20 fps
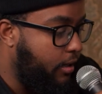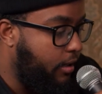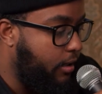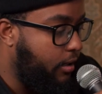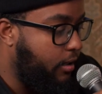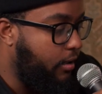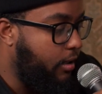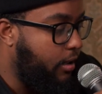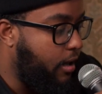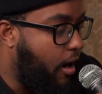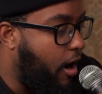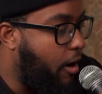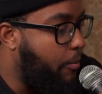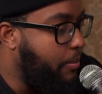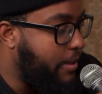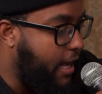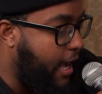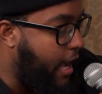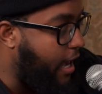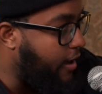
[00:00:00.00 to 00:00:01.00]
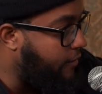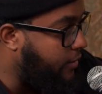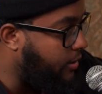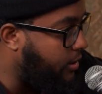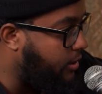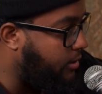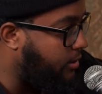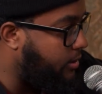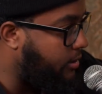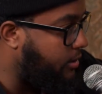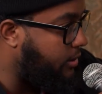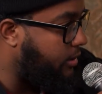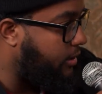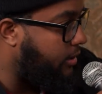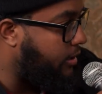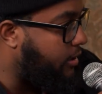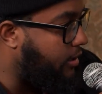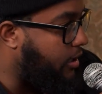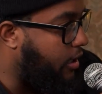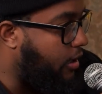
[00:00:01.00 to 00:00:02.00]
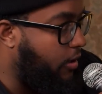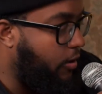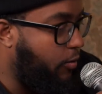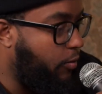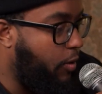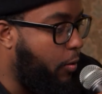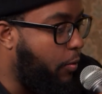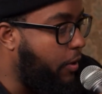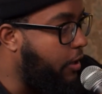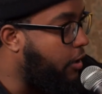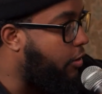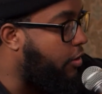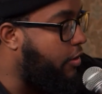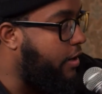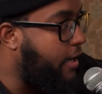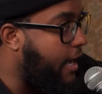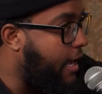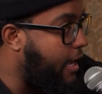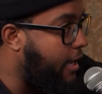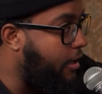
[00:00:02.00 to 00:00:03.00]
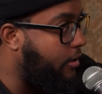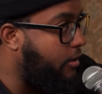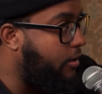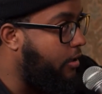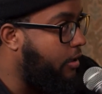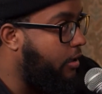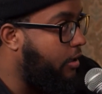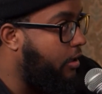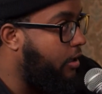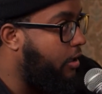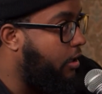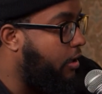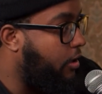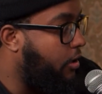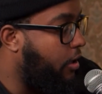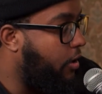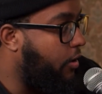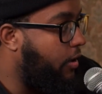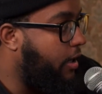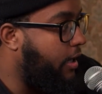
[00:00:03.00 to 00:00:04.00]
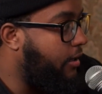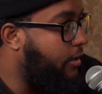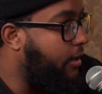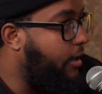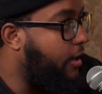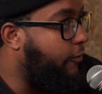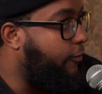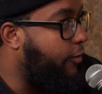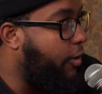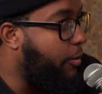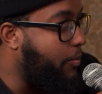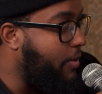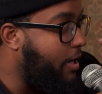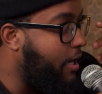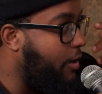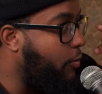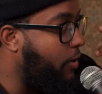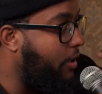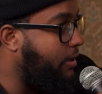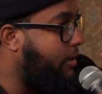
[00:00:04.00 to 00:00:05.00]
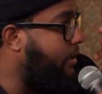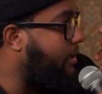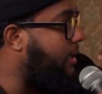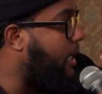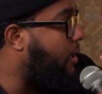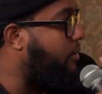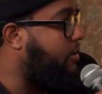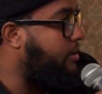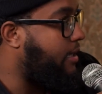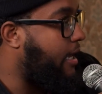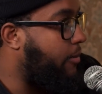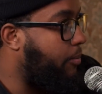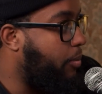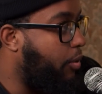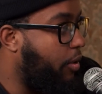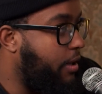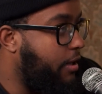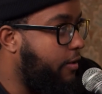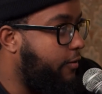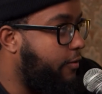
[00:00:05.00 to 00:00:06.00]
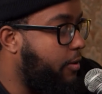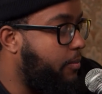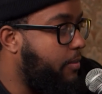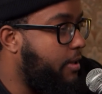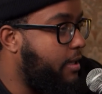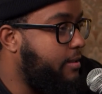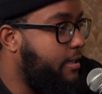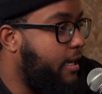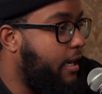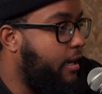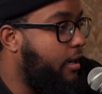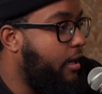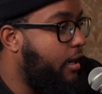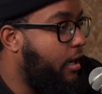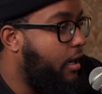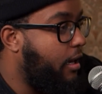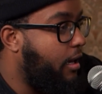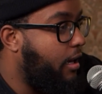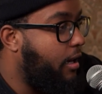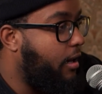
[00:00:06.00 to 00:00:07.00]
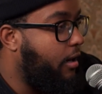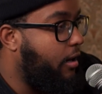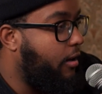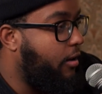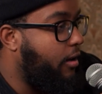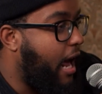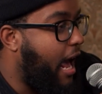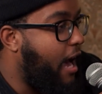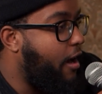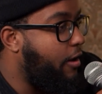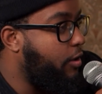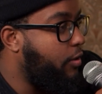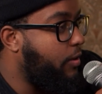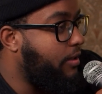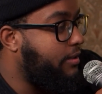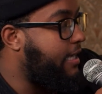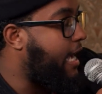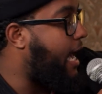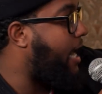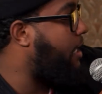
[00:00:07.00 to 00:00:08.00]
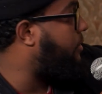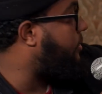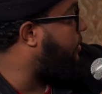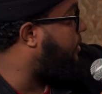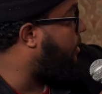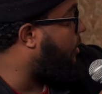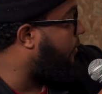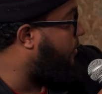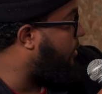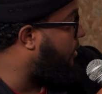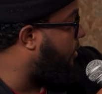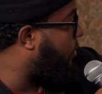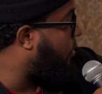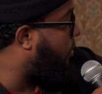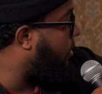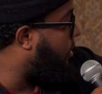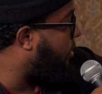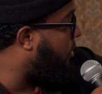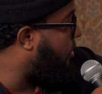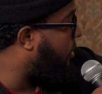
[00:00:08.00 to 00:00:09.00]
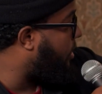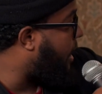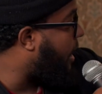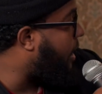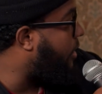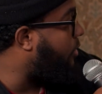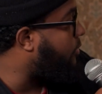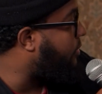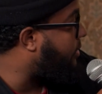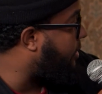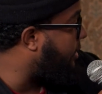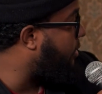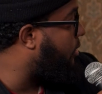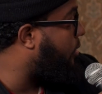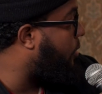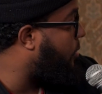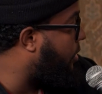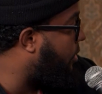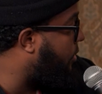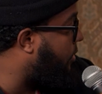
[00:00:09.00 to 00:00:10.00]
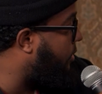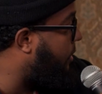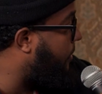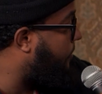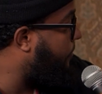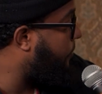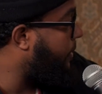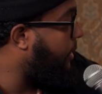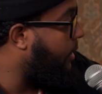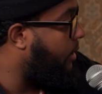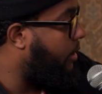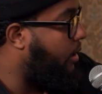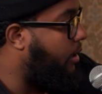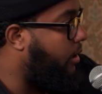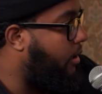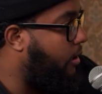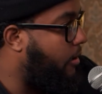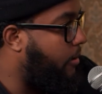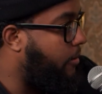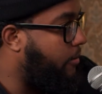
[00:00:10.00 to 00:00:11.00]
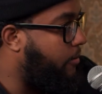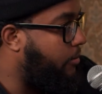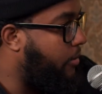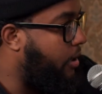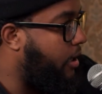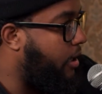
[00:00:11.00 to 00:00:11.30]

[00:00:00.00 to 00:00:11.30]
uh, our behaviors, uh, what we create, you know. And for me, one thing that was like poignant for me is like uh, how you attach yourself to the world, how you see the world. Mm-hmm. Um,